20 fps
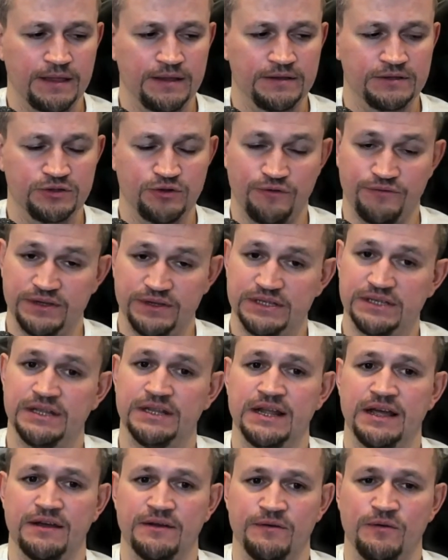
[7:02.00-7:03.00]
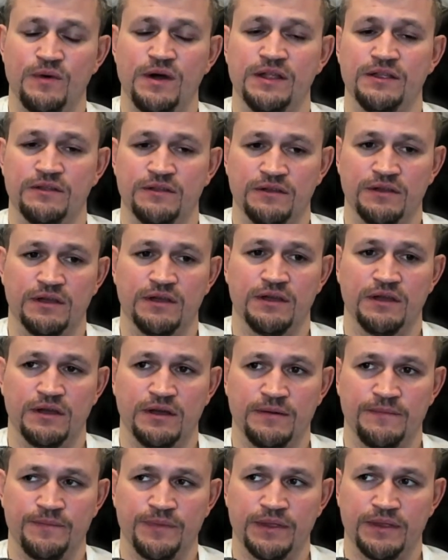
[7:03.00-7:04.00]
So this is an, one
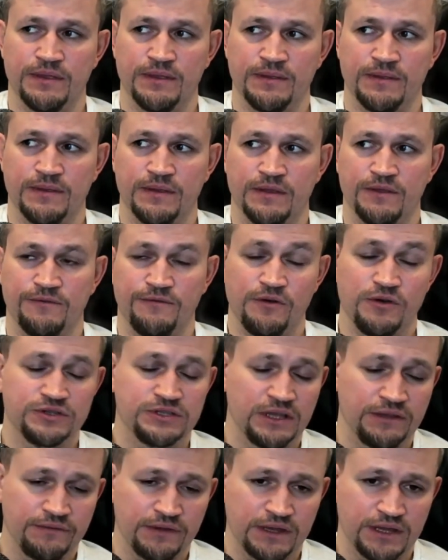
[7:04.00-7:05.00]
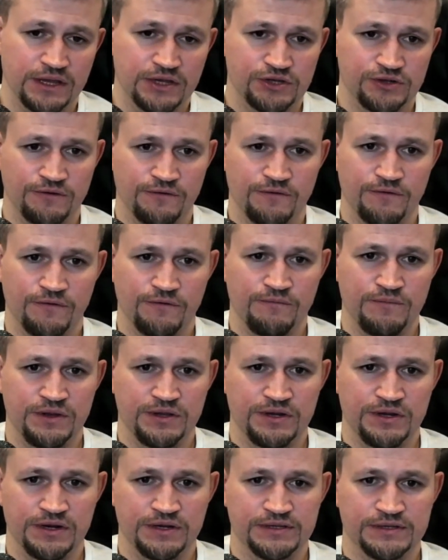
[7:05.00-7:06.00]
uh, first advantage of
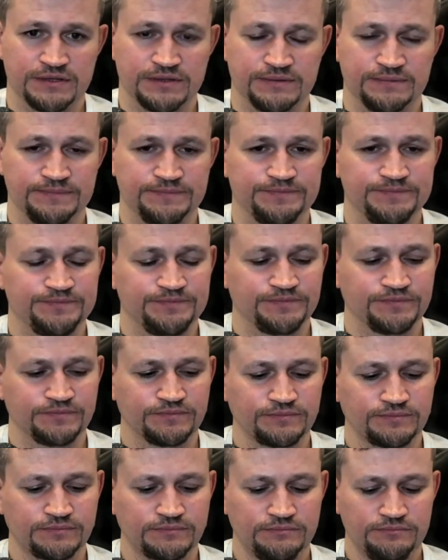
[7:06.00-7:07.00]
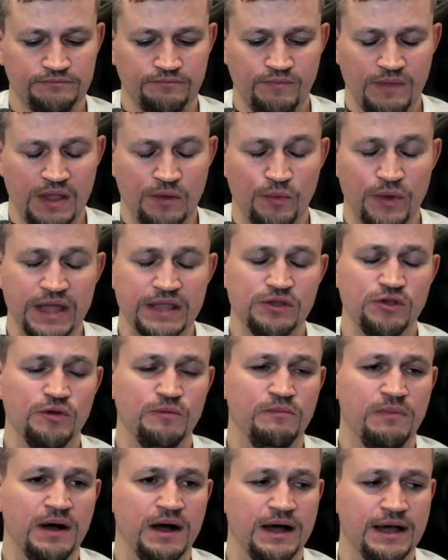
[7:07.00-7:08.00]
Bitrix. When you
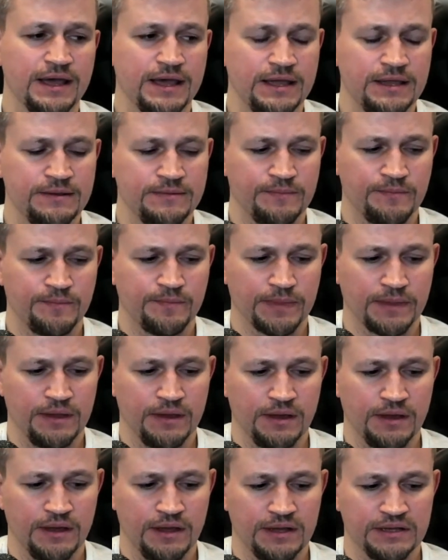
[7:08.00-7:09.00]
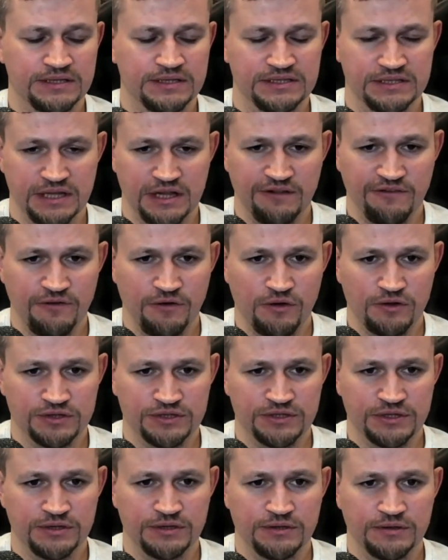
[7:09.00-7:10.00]
buying uh,
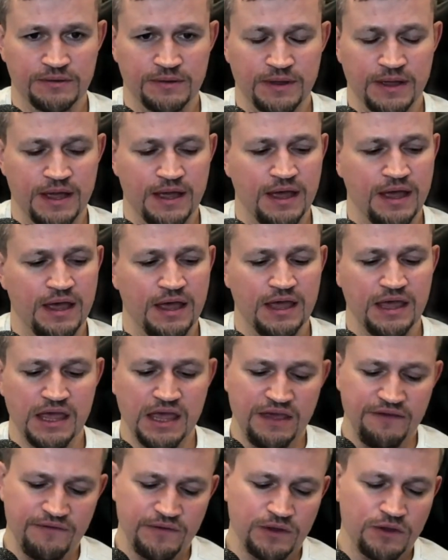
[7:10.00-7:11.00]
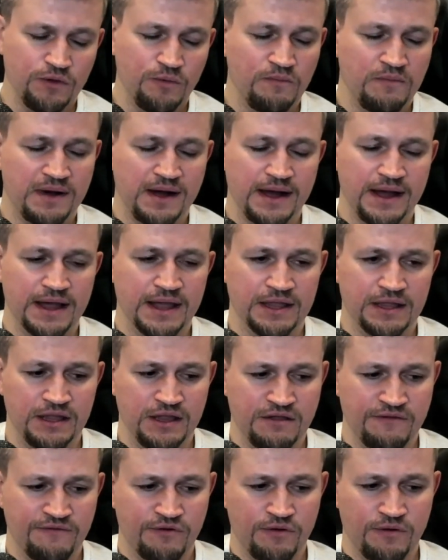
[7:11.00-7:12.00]
self-hosted, even you buy
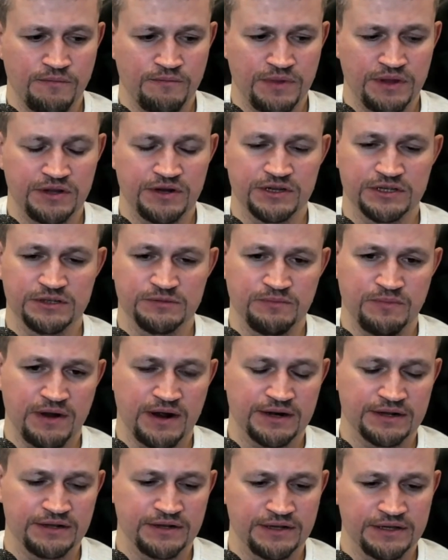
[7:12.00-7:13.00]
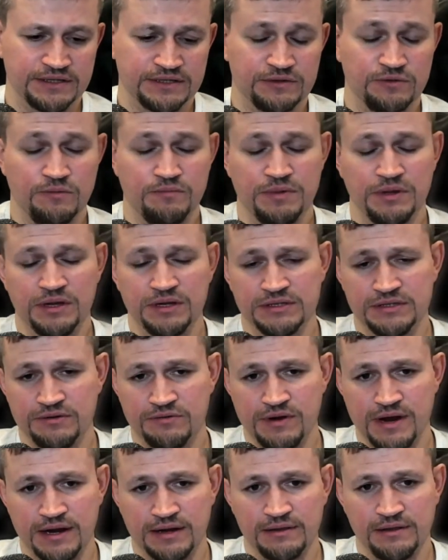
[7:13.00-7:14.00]
from Bitrix partners or Bitrix
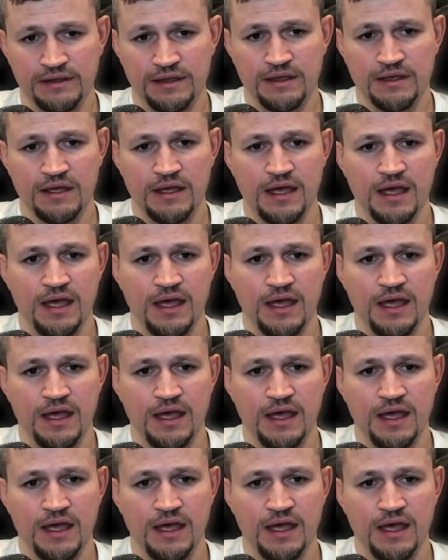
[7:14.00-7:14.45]
directly,